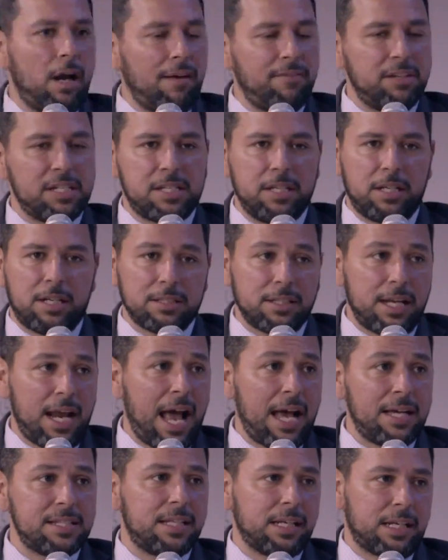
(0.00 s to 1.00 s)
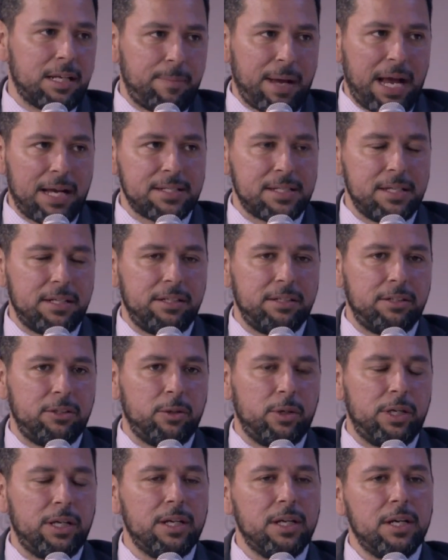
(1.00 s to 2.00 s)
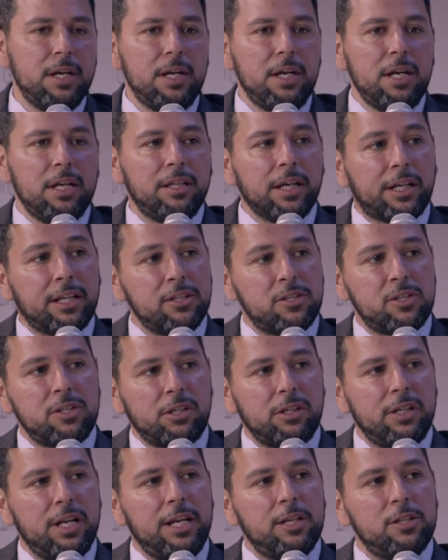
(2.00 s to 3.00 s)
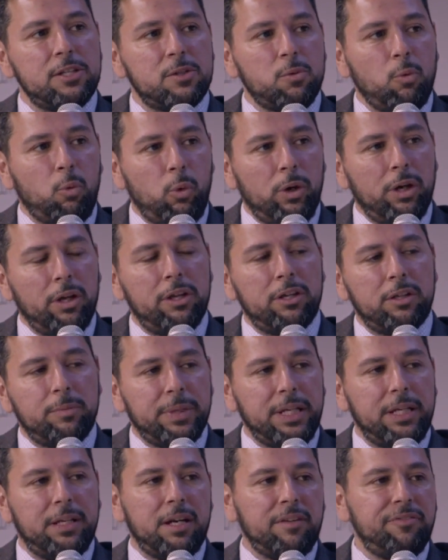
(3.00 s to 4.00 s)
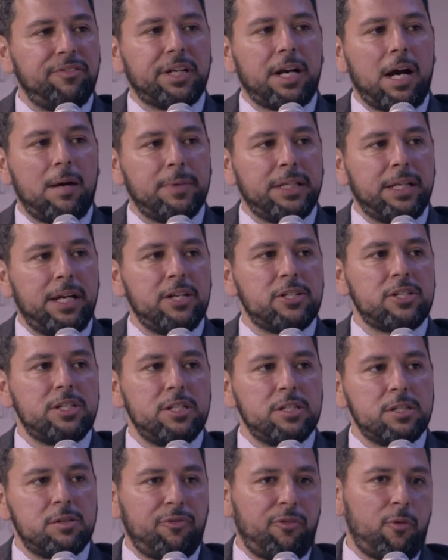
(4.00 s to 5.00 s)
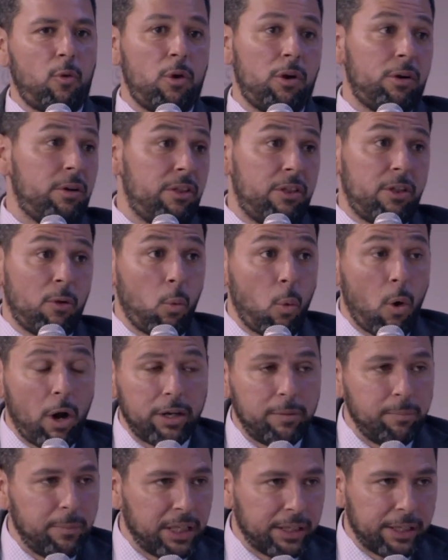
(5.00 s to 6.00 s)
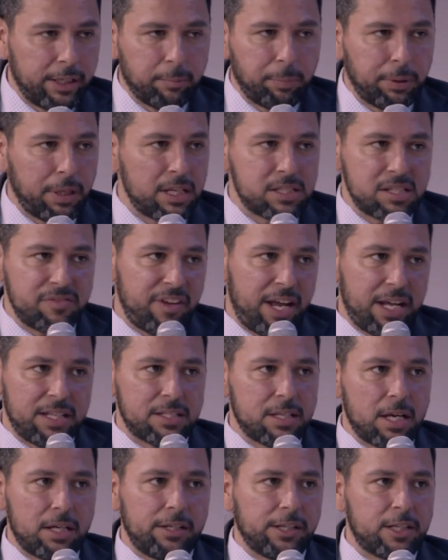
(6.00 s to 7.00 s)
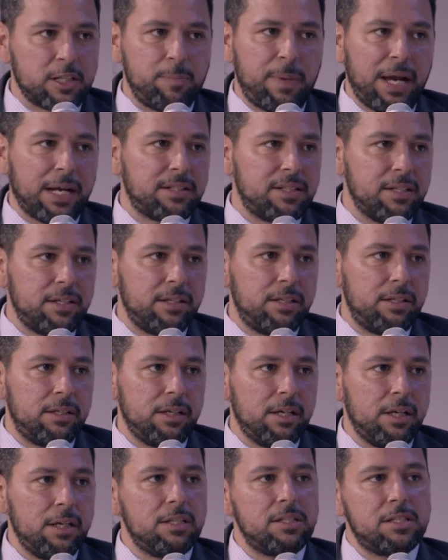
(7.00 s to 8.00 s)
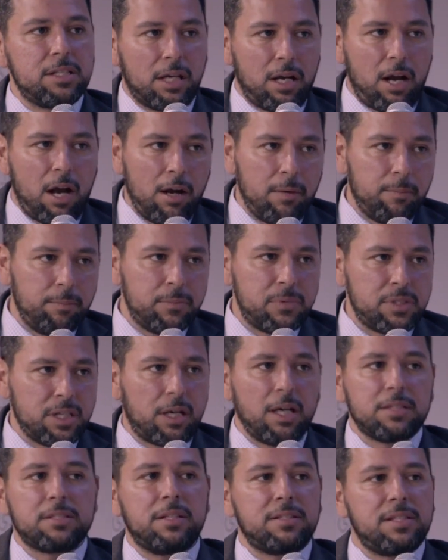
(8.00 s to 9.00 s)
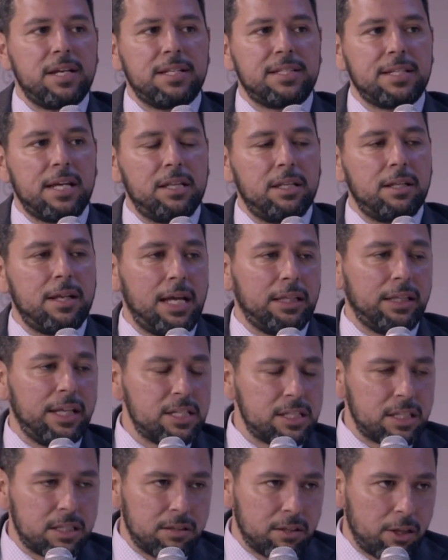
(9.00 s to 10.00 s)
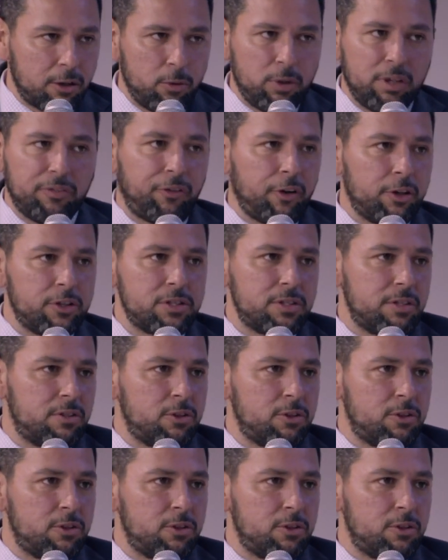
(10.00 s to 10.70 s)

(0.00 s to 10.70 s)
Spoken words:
Obviously, Qatar has the capacity to do it. The concern is, will there be enough accommodations for the 1 million plus fans that are expected to come to Qatar to attend at least through the first